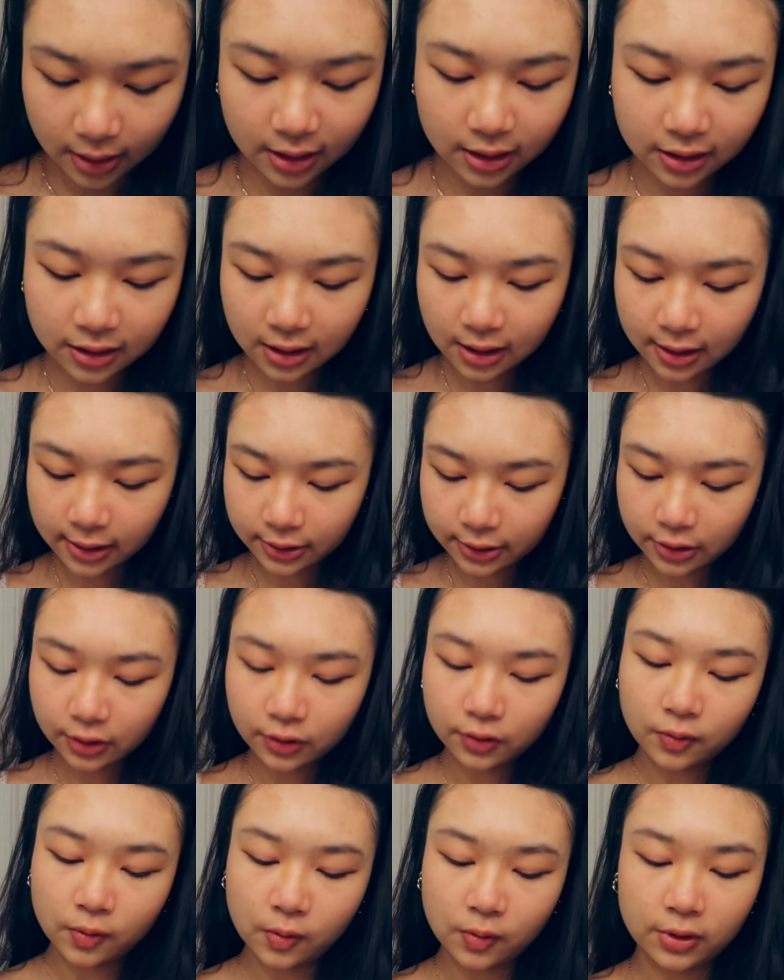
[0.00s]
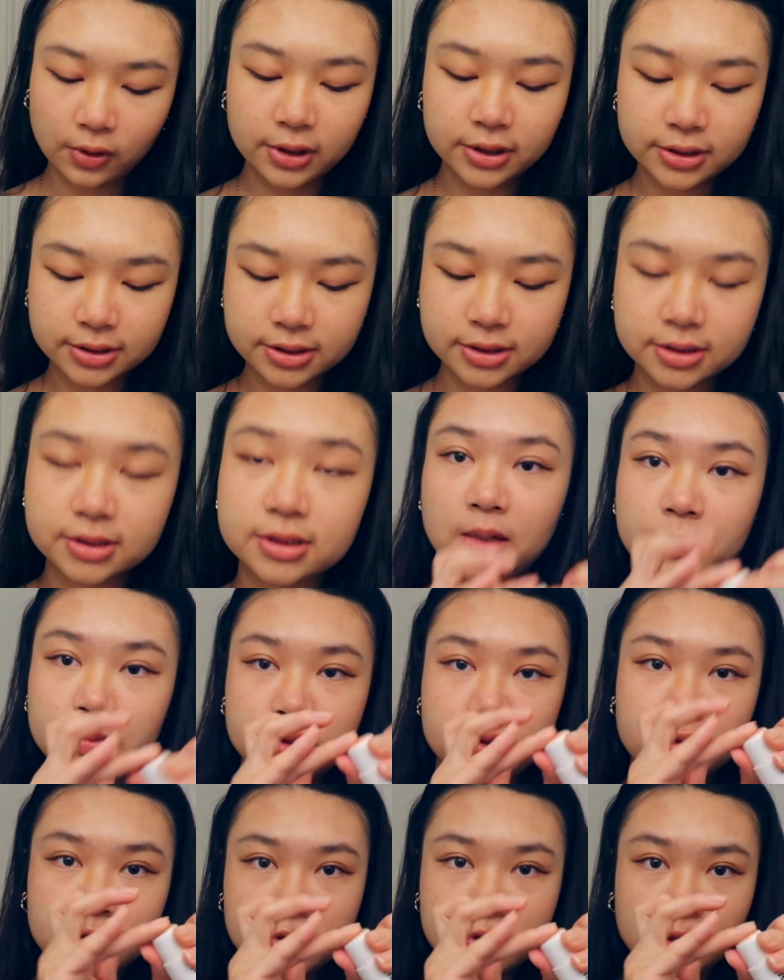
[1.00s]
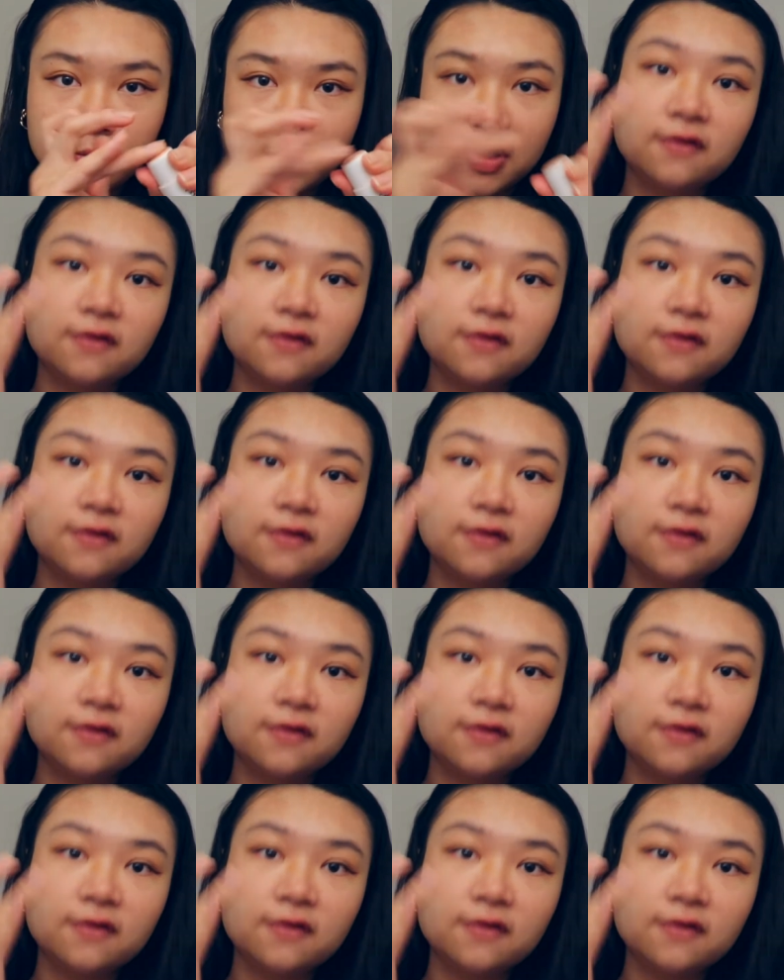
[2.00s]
in the color Quartz, and I'm just using